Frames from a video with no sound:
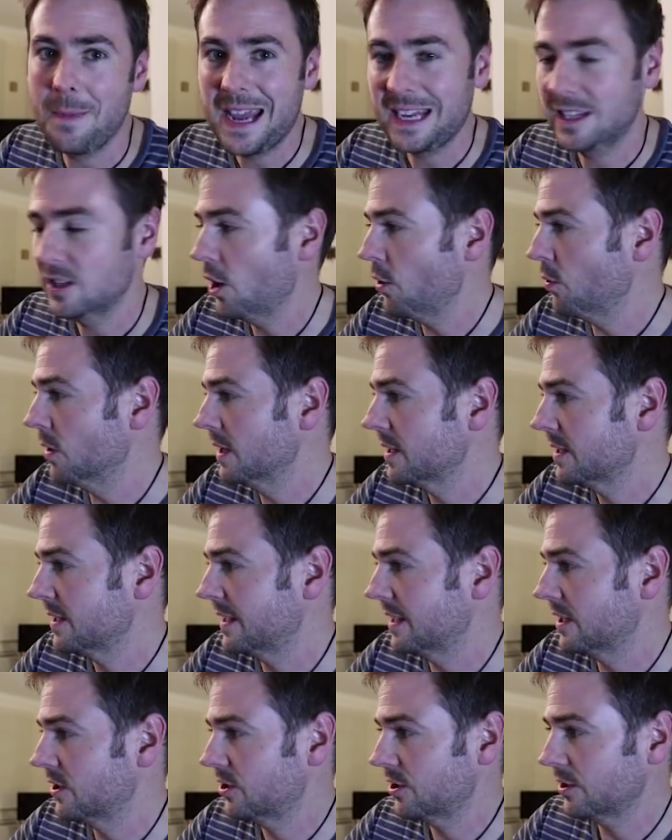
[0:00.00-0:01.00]
may notice
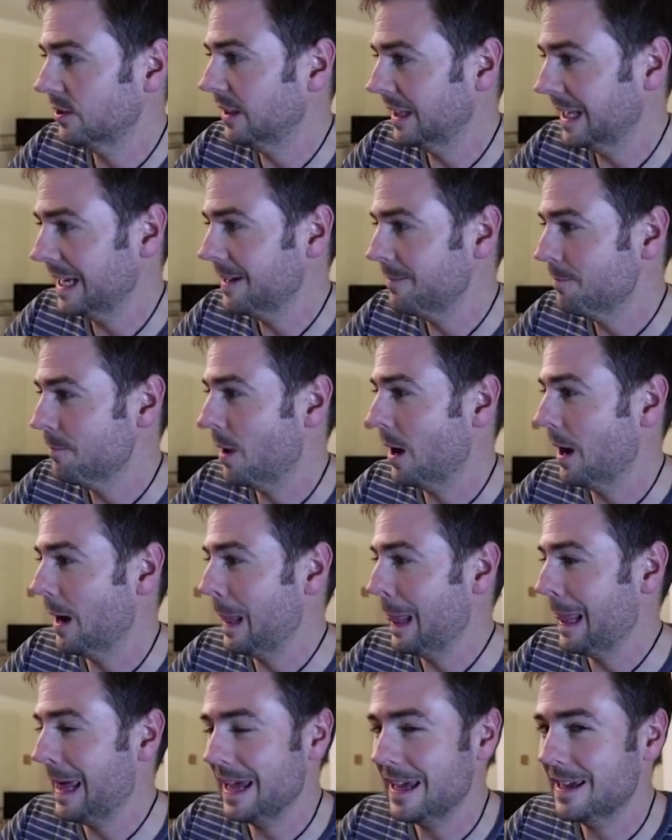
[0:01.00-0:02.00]
that suddenly
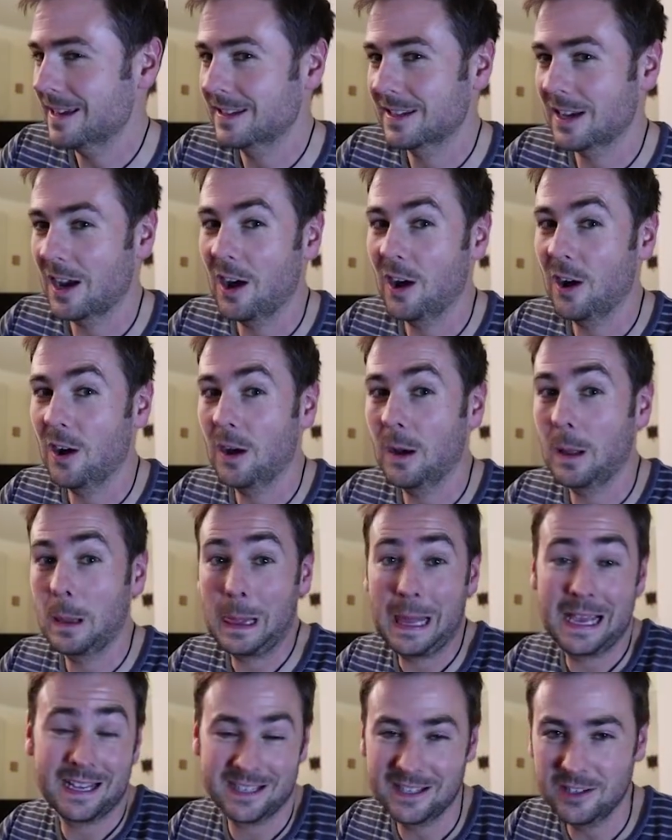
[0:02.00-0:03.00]
my layers are
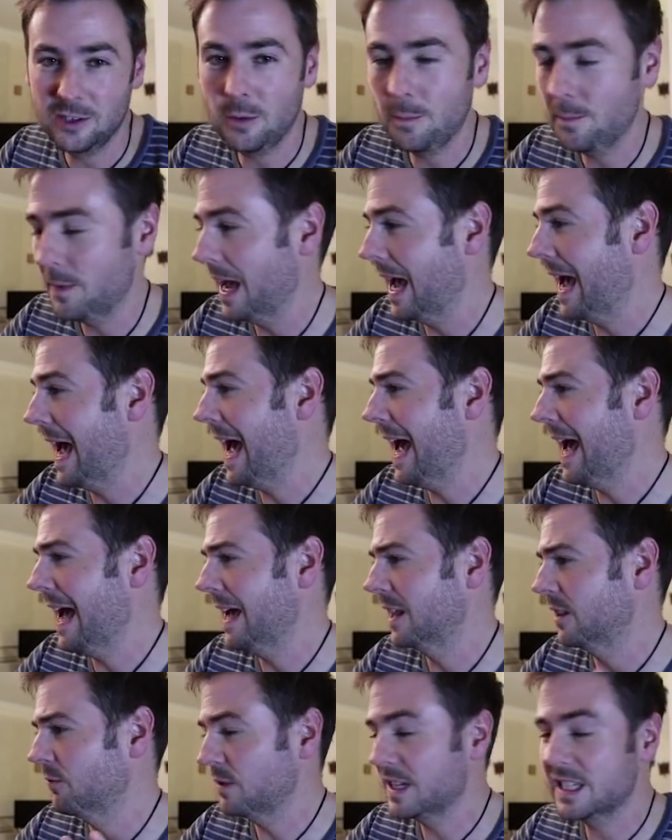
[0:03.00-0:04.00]
less in number,
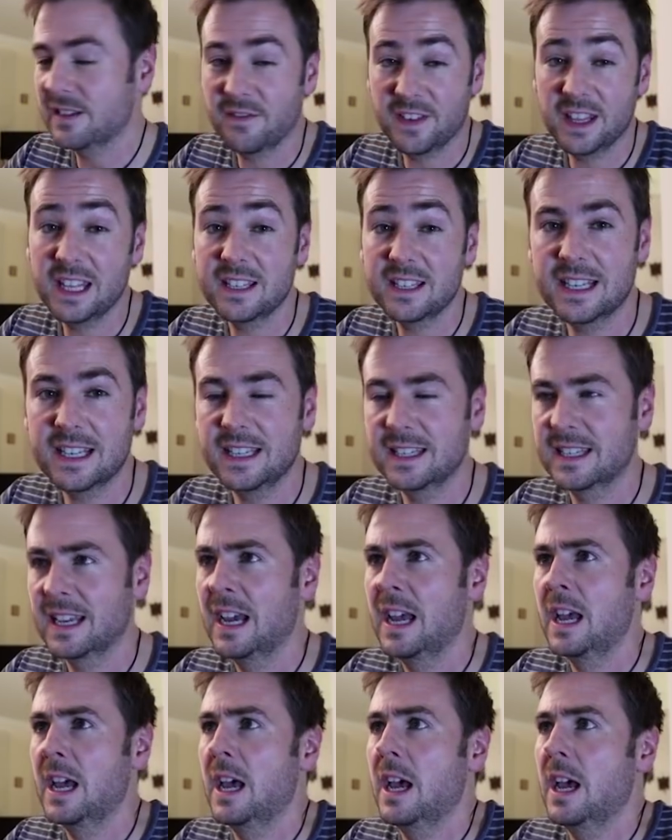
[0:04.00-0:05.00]
and the reason for is
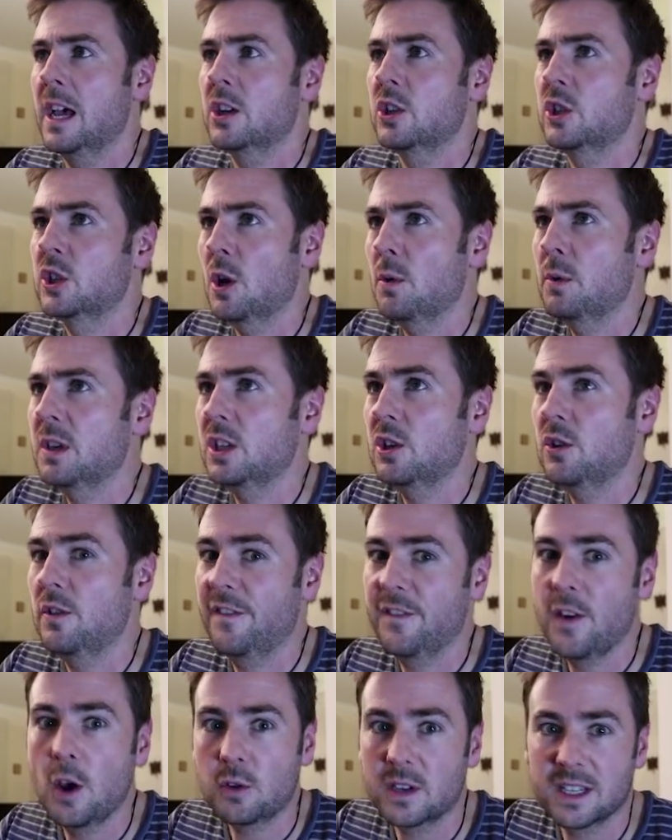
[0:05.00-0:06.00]
showing you
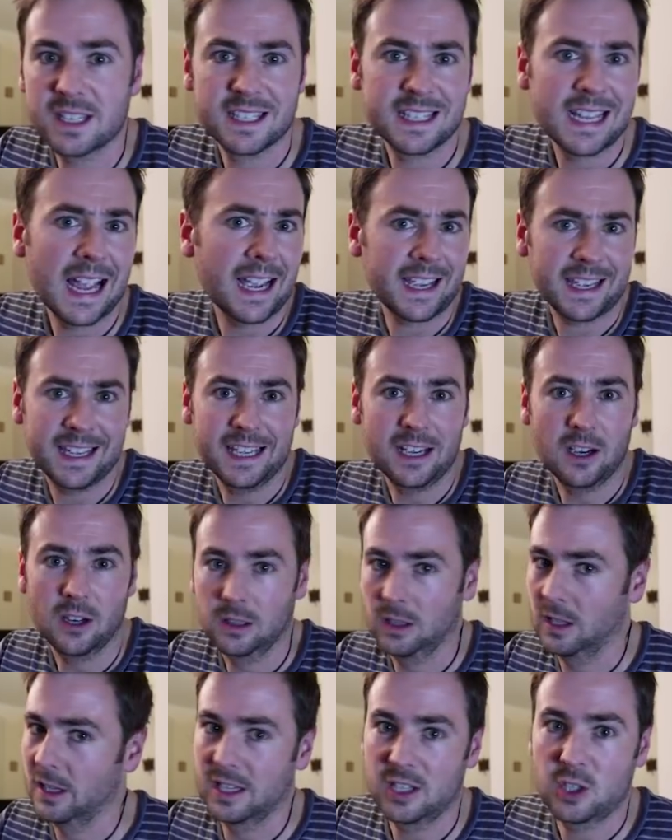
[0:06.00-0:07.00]
focus stacking
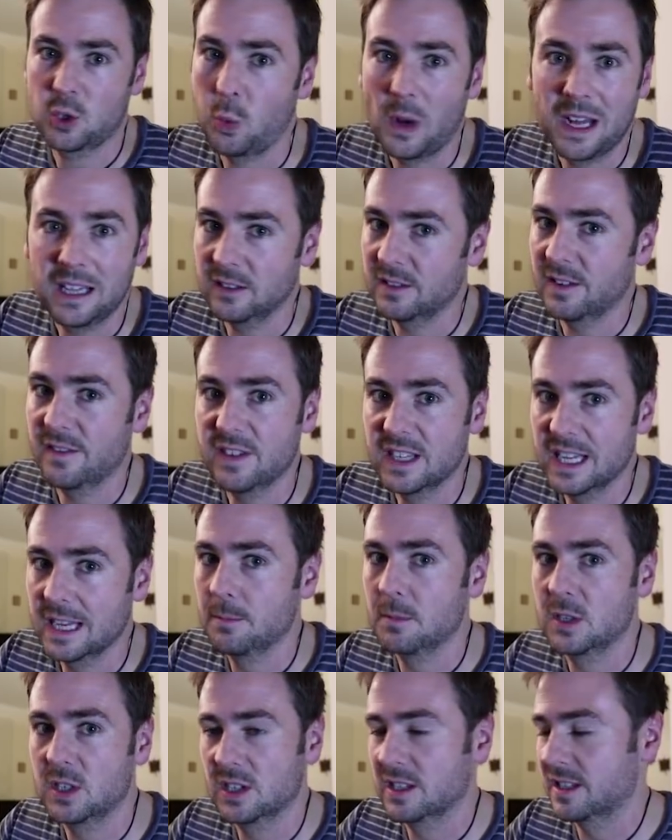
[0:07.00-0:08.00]
on like 12 different
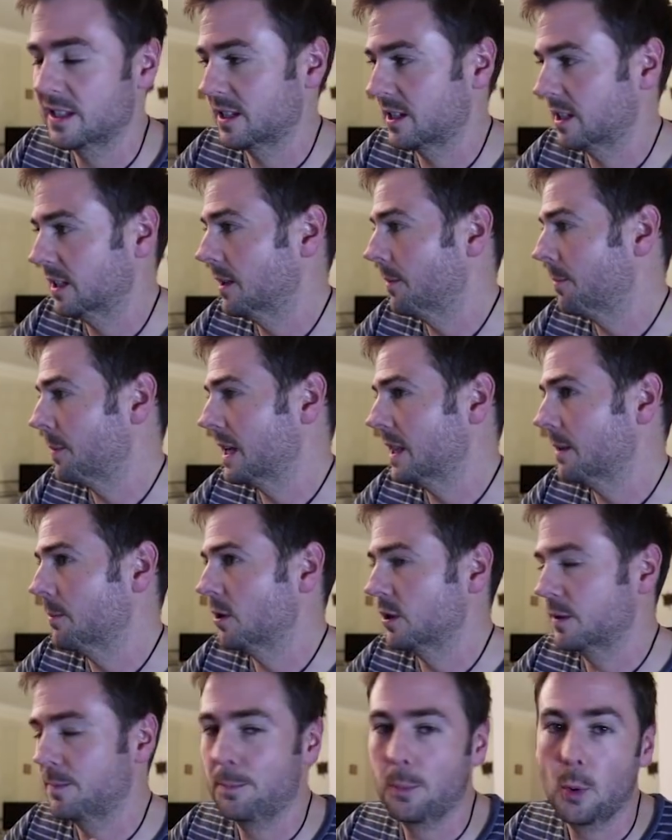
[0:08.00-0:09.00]
images is going to be the
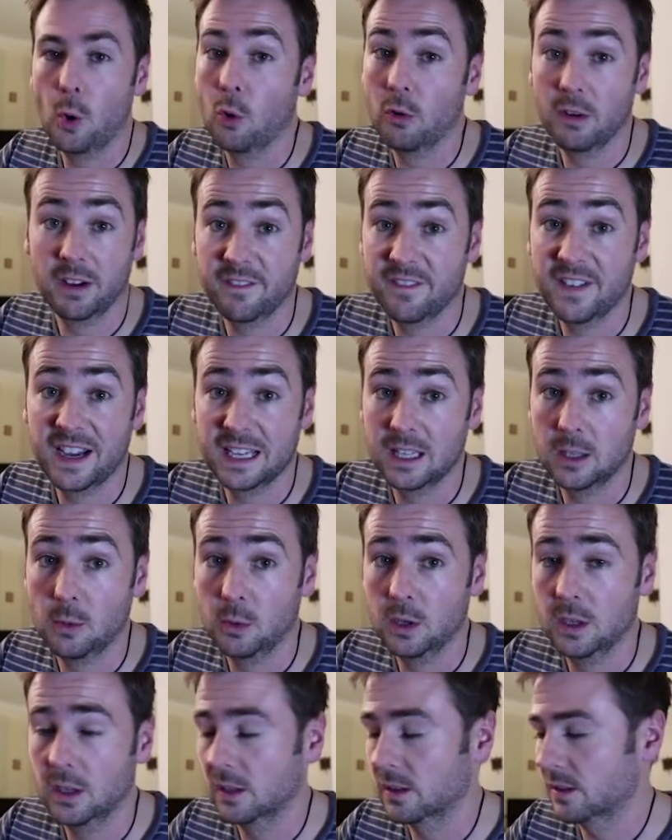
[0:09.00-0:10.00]
most boring thing in the
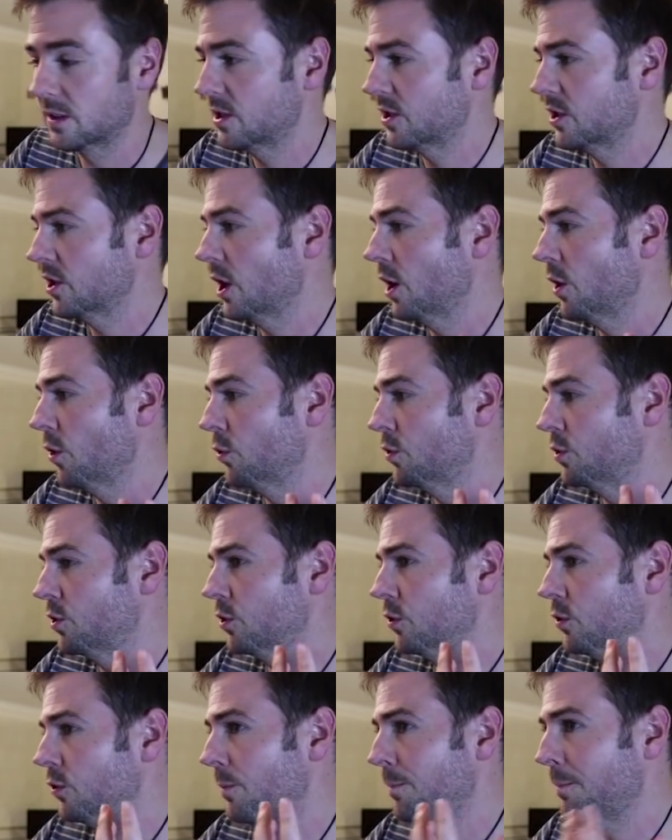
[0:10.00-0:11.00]
world. So
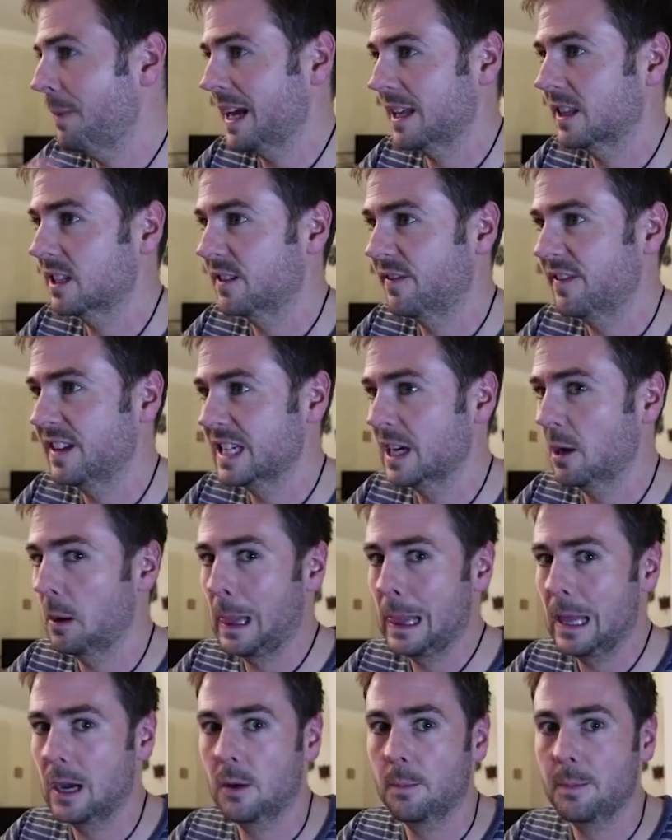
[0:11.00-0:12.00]
to make this video a
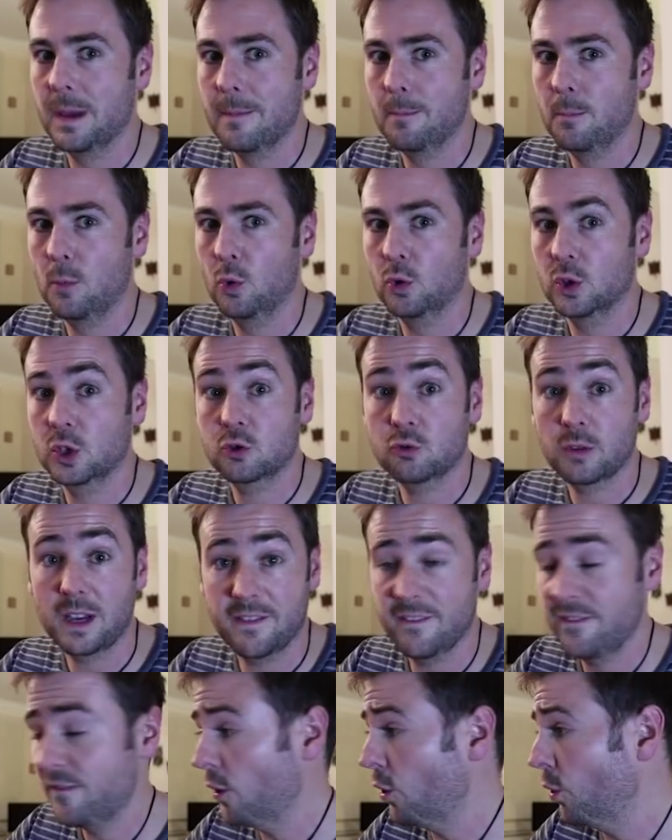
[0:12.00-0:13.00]
little bit more
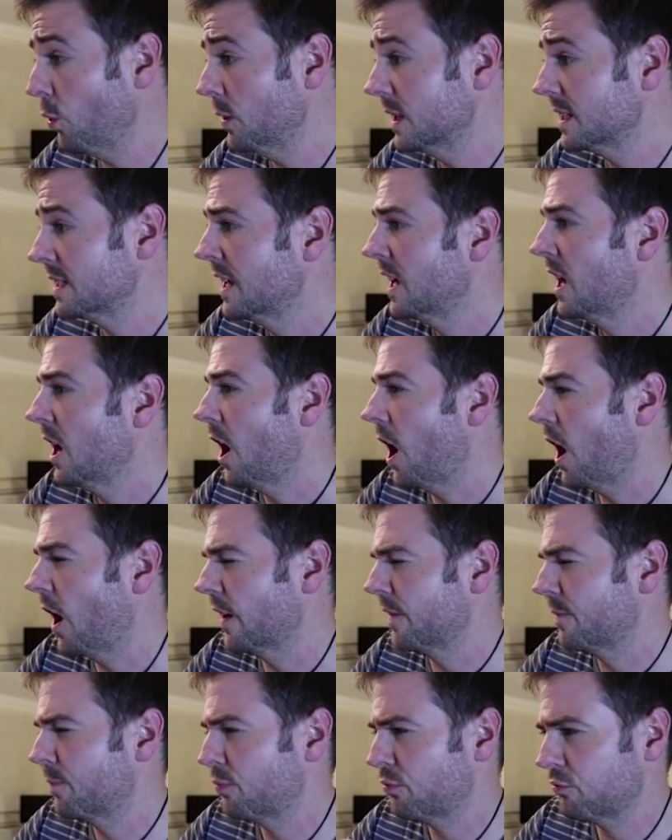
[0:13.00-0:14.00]
straightforward,
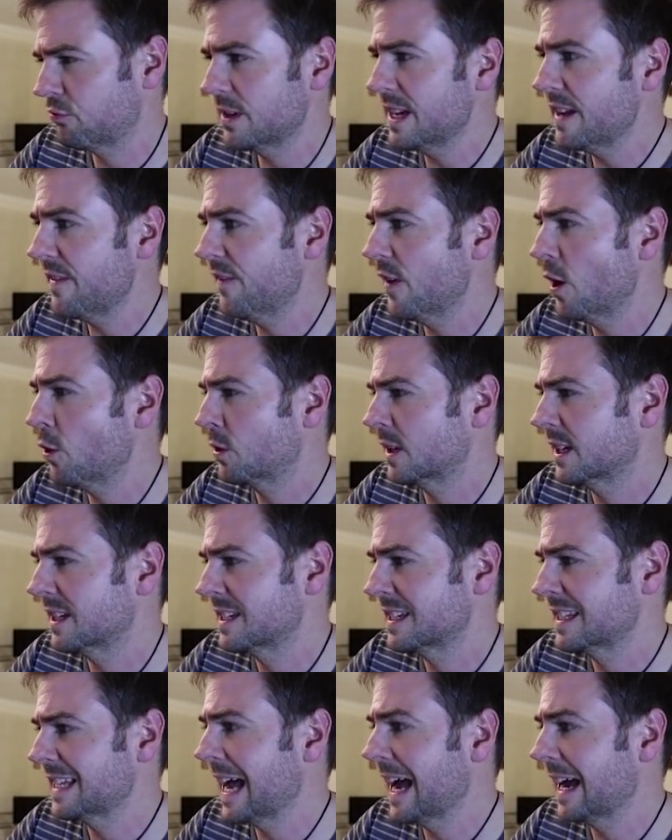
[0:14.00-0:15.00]
I've
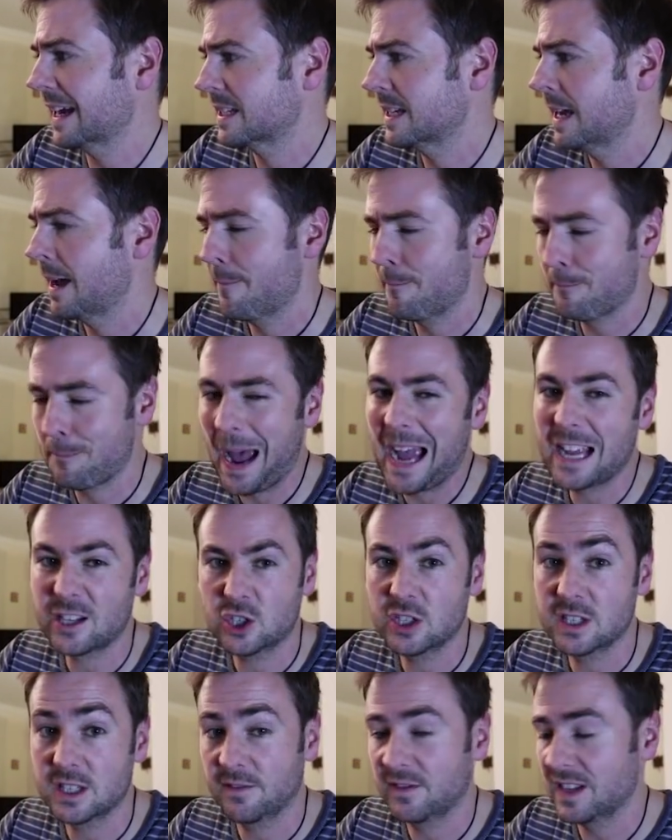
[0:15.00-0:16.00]
pre-focus stacked
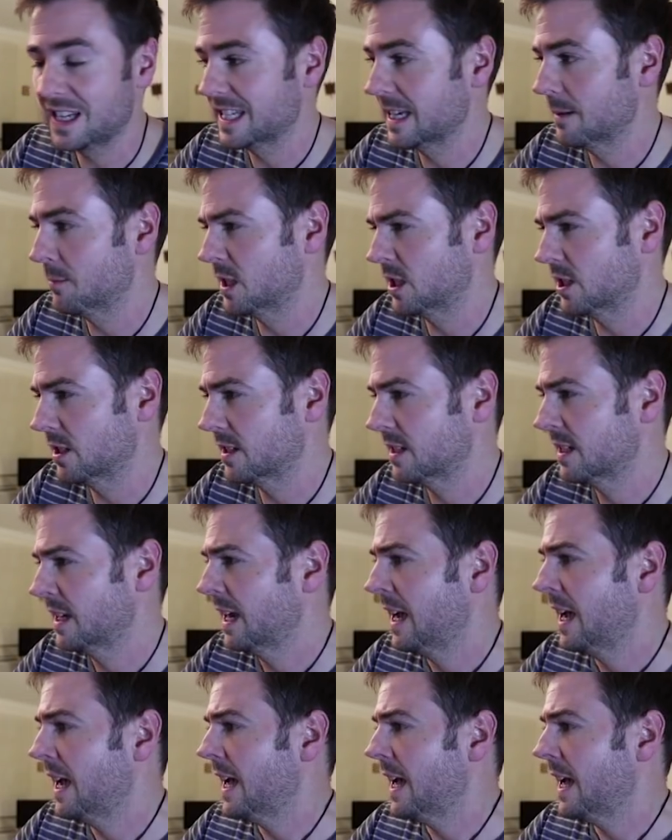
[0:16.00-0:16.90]
batches of these images.